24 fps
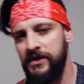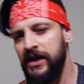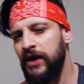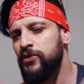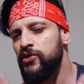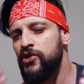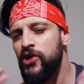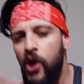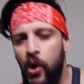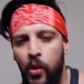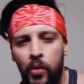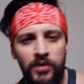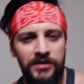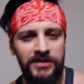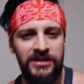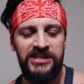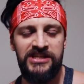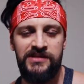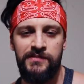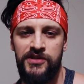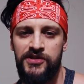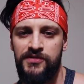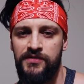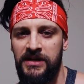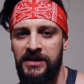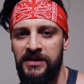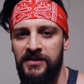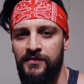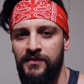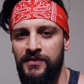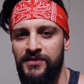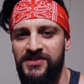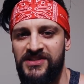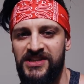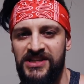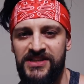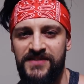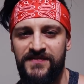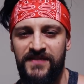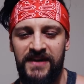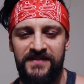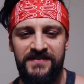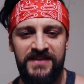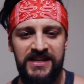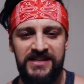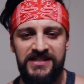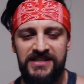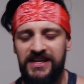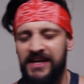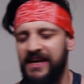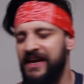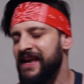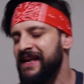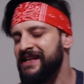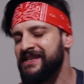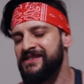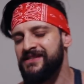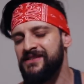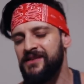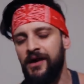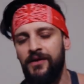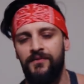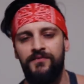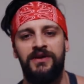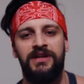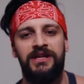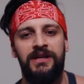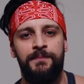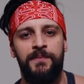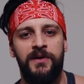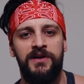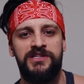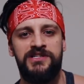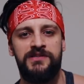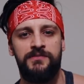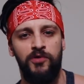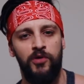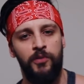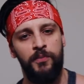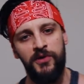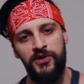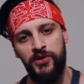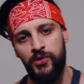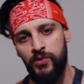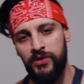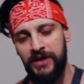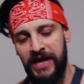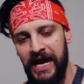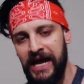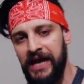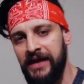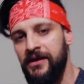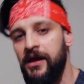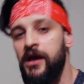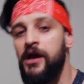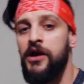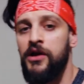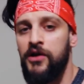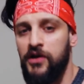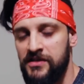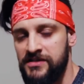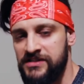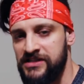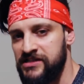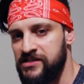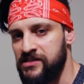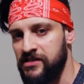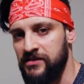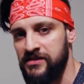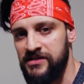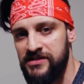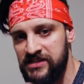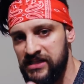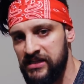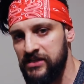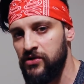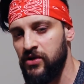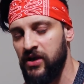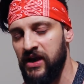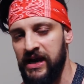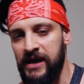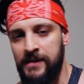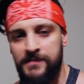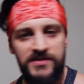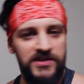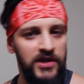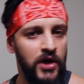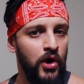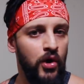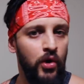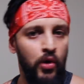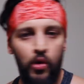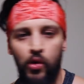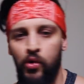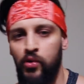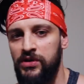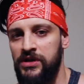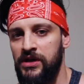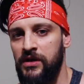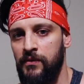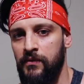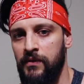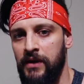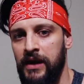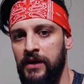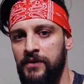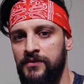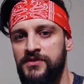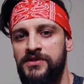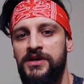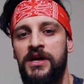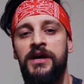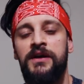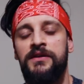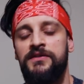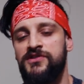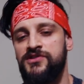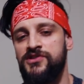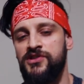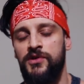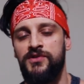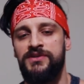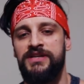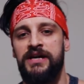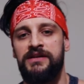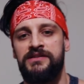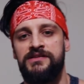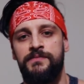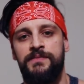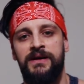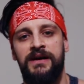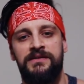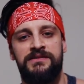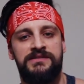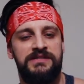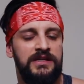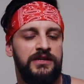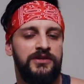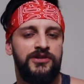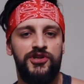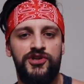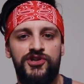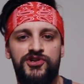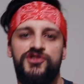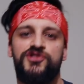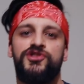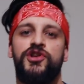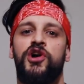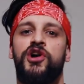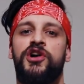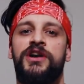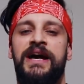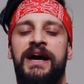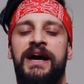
Now, no one needs to be shredded 365 days a year. It's not really possible, but you can consistently see your abs all year round, there's no doubt about it. You're just not going